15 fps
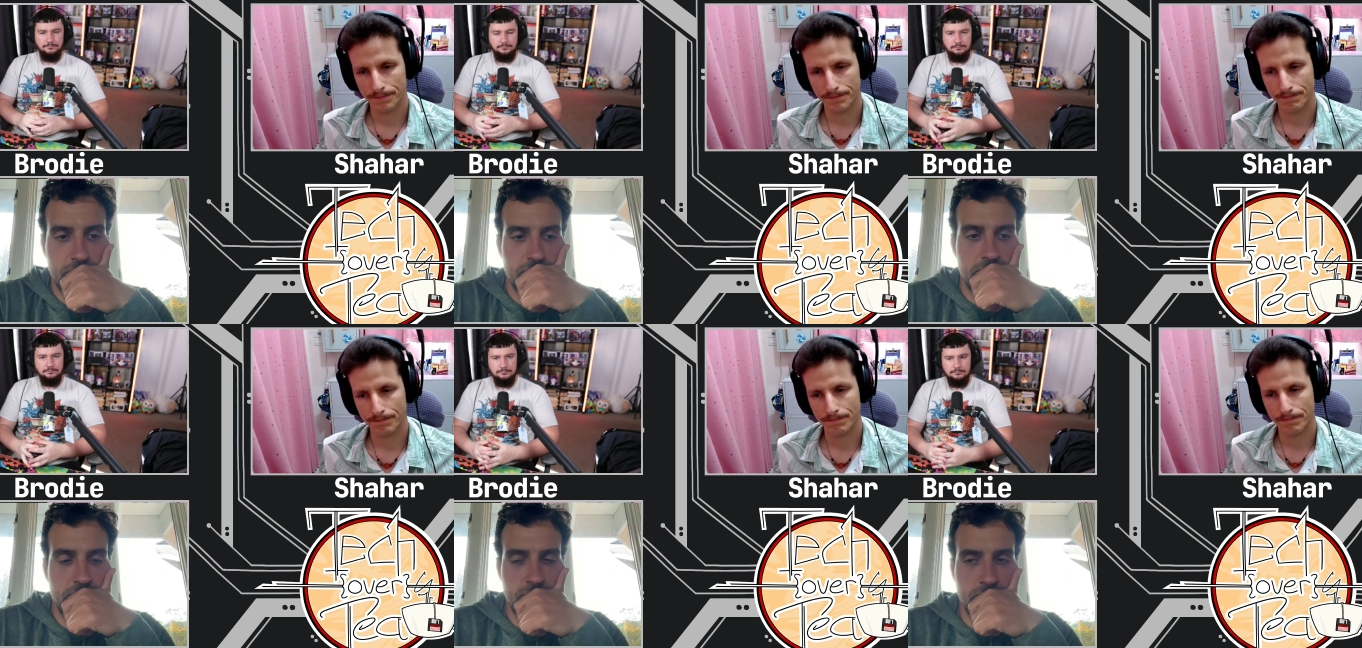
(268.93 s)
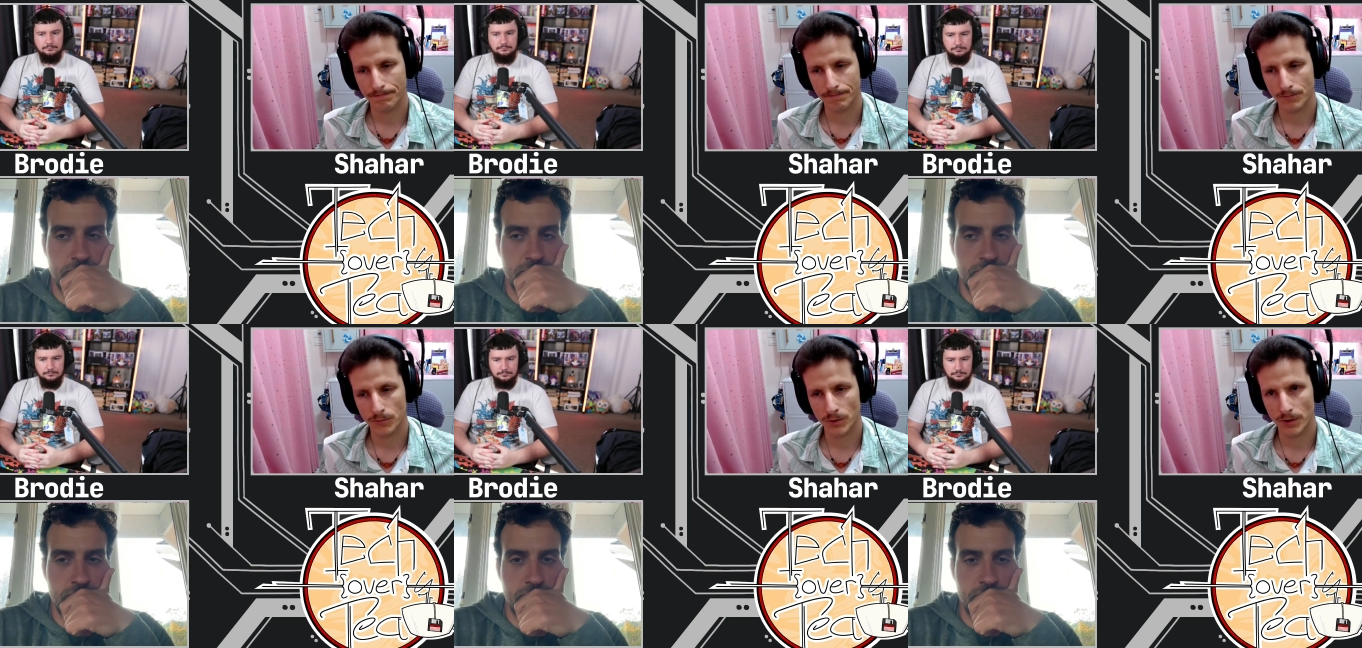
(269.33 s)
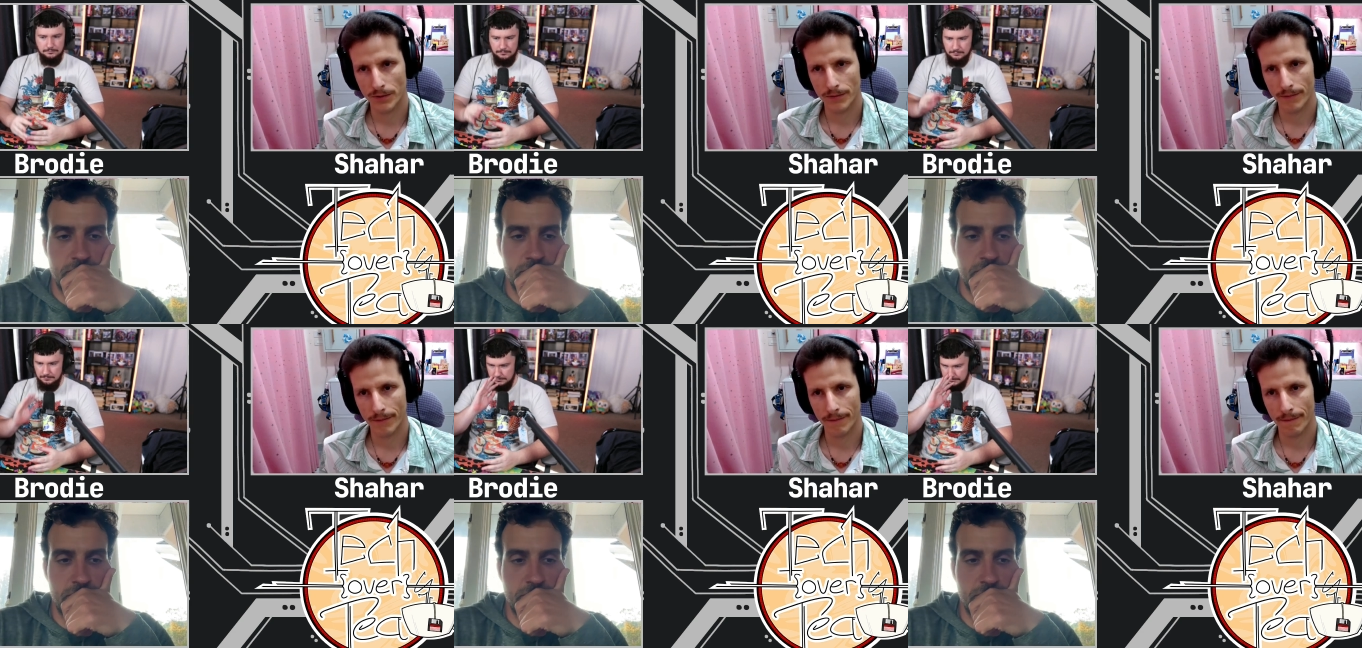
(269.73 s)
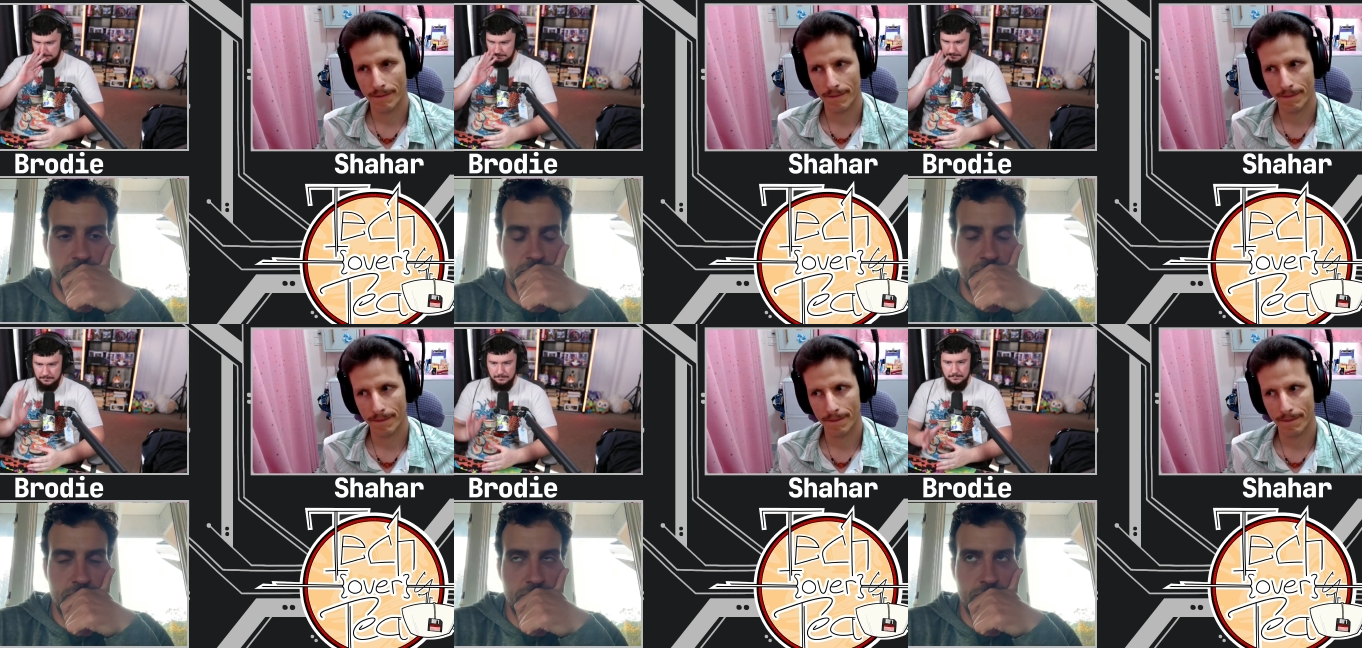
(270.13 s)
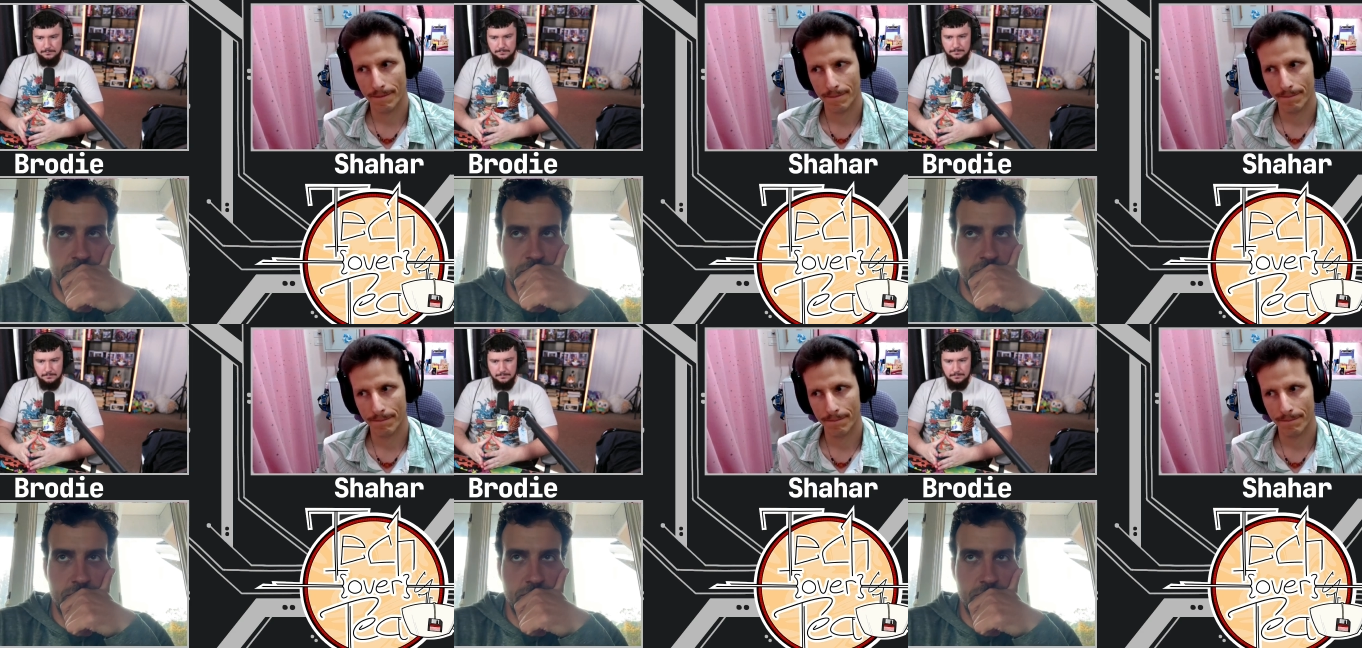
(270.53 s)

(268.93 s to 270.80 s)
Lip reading: (no one is talking)